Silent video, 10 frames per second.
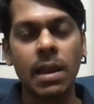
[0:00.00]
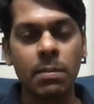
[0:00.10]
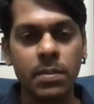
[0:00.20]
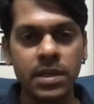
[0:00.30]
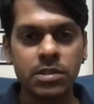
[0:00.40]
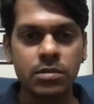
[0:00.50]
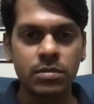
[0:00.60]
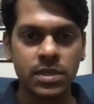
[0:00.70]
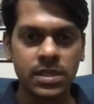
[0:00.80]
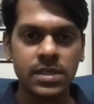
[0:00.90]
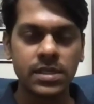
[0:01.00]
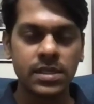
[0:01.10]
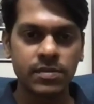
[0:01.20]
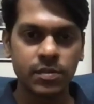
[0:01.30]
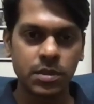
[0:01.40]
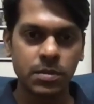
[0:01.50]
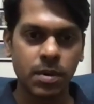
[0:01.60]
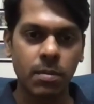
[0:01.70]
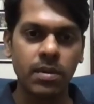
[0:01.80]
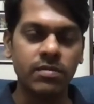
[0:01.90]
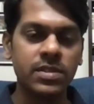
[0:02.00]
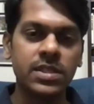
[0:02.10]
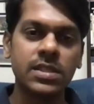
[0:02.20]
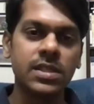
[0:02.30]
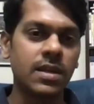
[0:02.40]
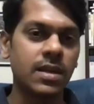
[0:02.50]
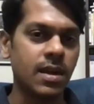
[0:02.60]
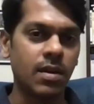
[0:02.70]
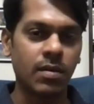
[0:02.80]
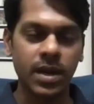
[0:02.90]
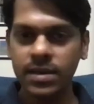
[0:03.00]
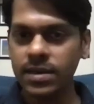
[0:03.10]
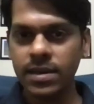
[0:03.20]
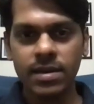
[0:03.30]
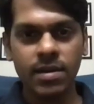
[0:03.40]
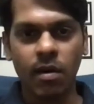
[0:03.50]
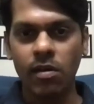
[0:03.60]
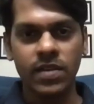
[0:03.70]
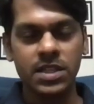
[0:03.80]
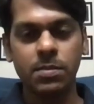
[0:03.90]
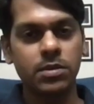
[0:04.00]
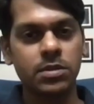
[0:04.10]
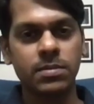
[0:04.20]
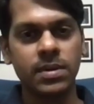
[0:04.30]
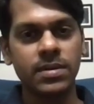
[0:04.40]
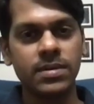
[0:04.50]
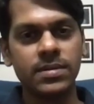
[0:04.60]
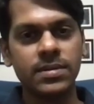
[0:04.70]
helping students for the problem which is here and now, right? Always possible.